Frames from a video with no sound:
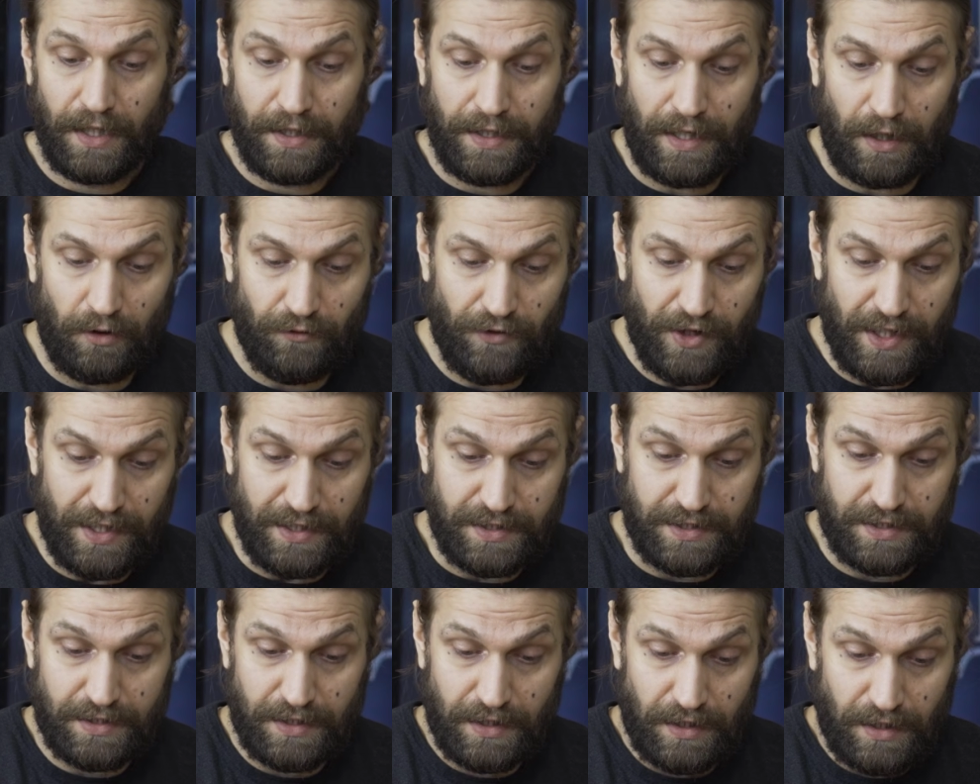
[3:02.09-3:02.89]
Now
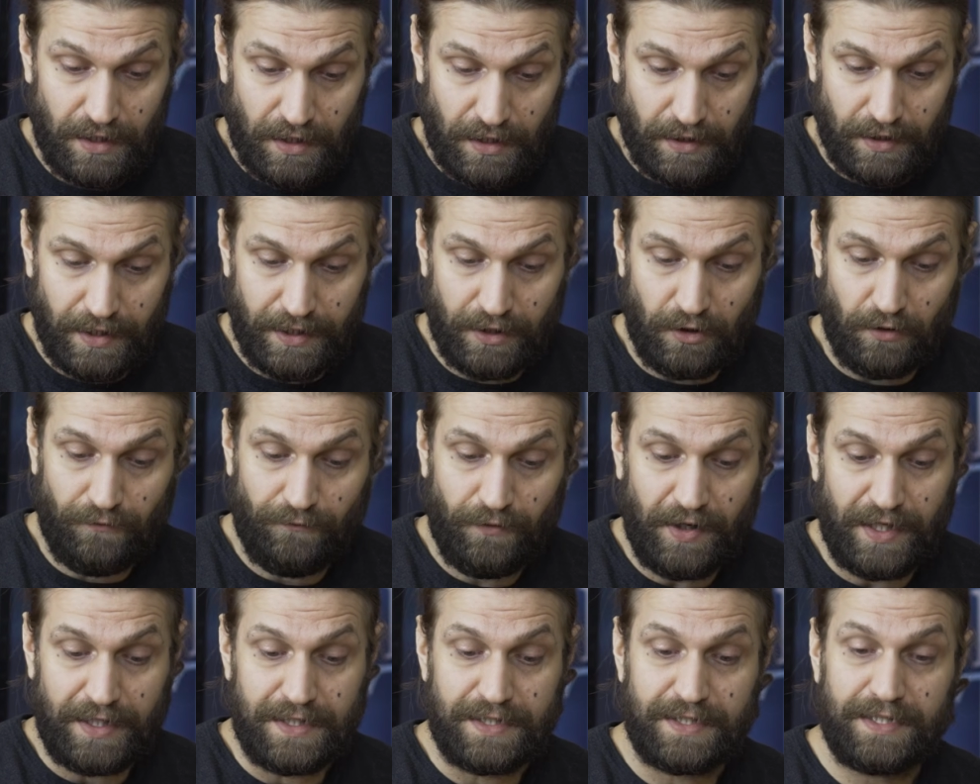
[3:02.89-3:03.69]
this little
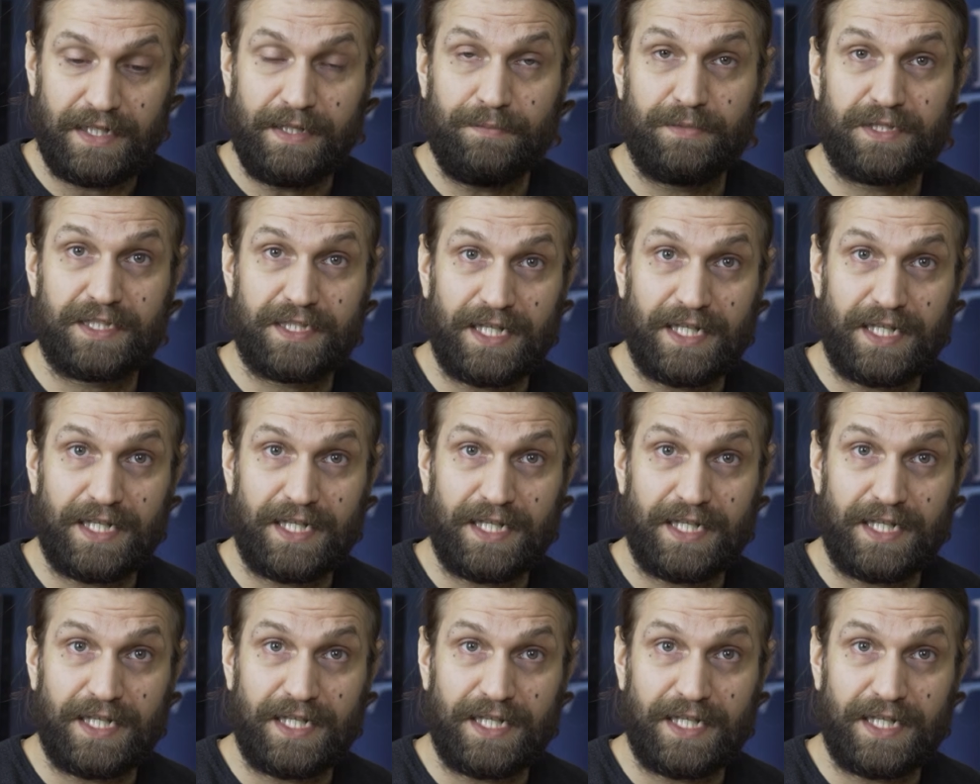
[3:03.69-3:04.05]
thing seems